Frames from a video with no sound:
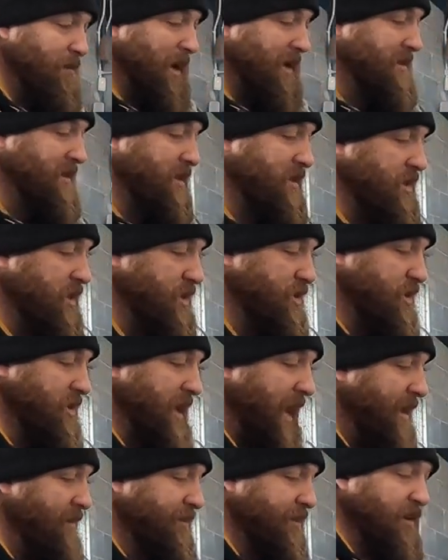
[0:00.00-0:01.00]
best
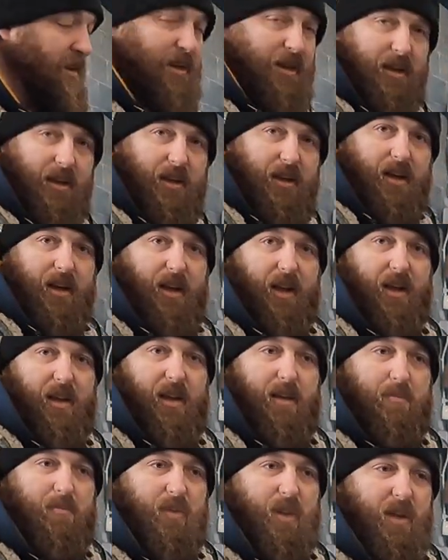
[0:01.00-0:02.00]
decision ever,
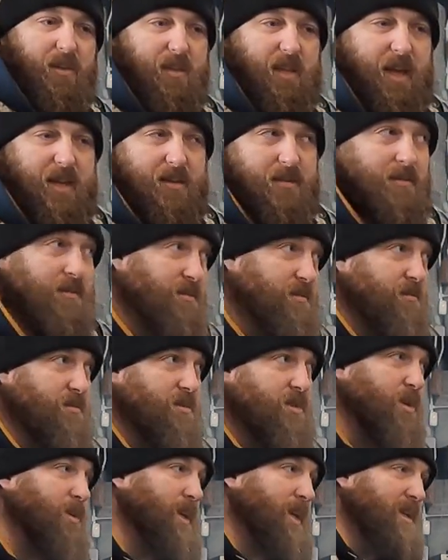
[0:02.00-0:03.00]
and then
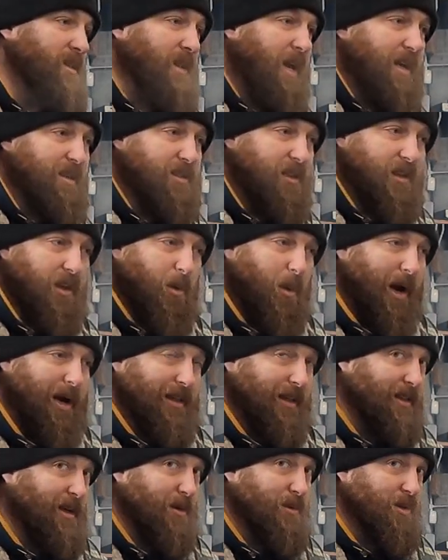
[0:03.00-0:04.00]
2 years later they
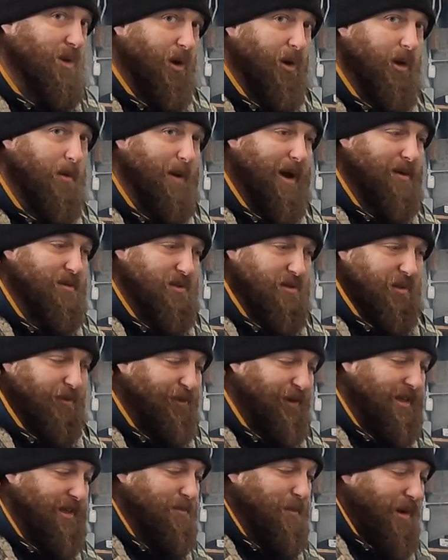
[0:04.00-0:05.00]
quietly don't talk about
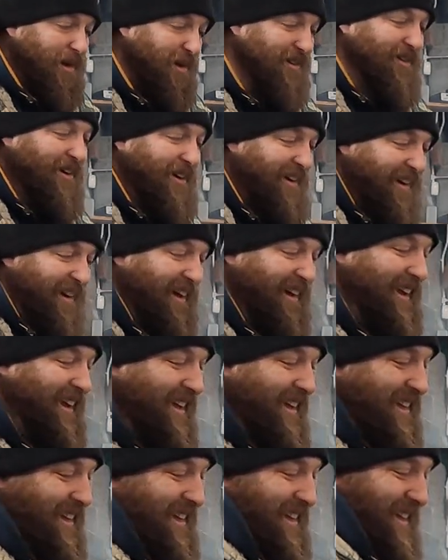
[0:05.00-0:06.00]
stuff anymore, or
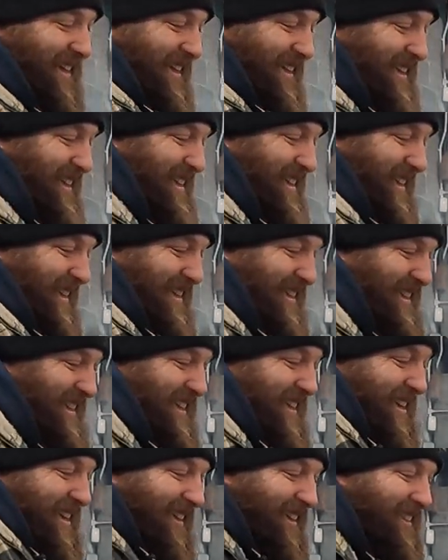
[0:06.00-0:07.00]

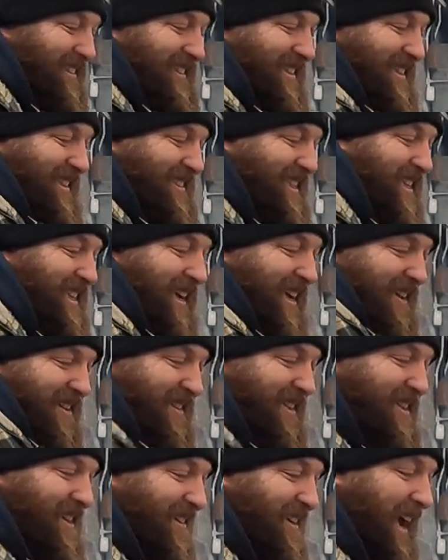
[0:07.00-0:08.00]
because
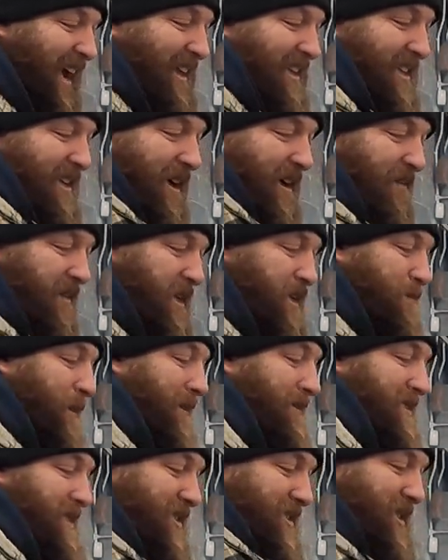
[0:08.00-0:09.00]
they're not getting the
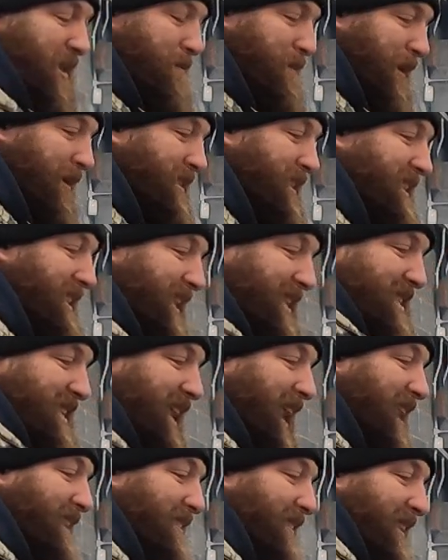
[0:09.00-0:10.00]
sponsorship or the
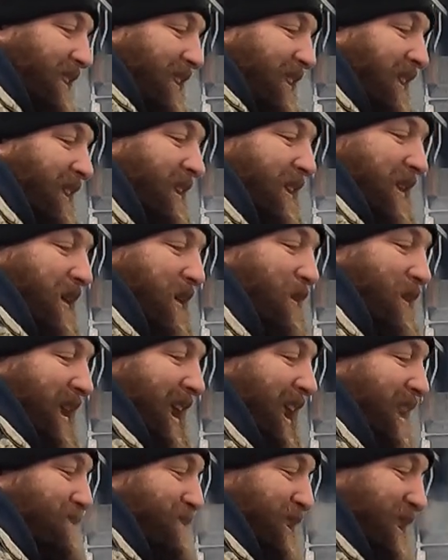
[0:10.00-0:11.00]
discount or what
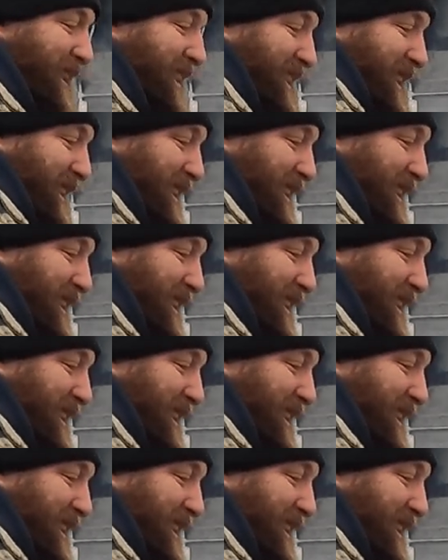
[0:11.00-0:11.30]
have you.